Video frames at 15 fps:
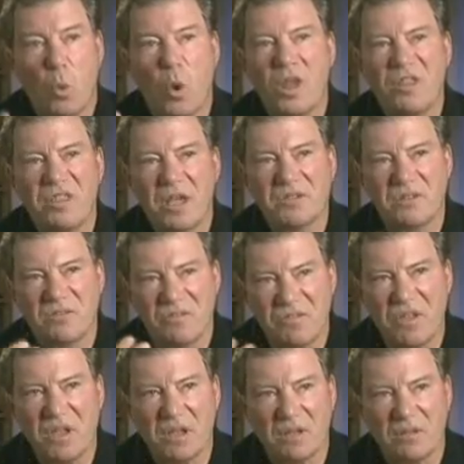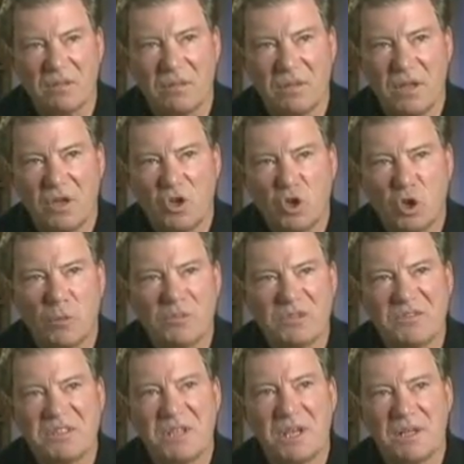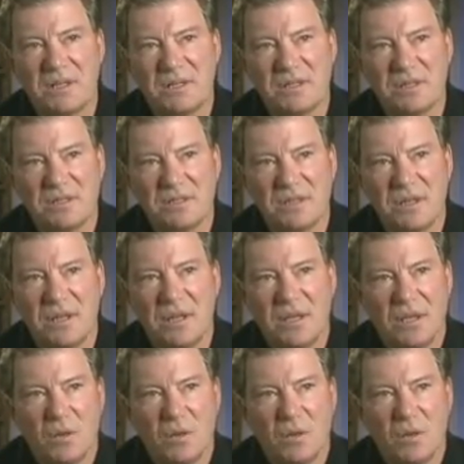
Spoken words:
one doesn't think in terms of sentences.